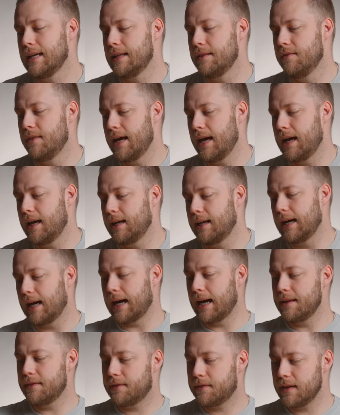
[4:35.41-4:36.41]
that
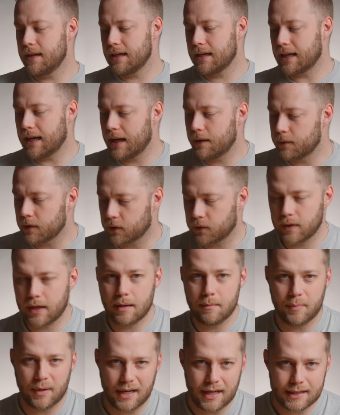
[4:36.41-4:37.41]
I think I
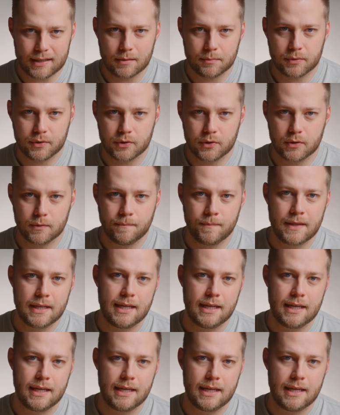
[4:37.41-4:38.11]
regret buying the blue.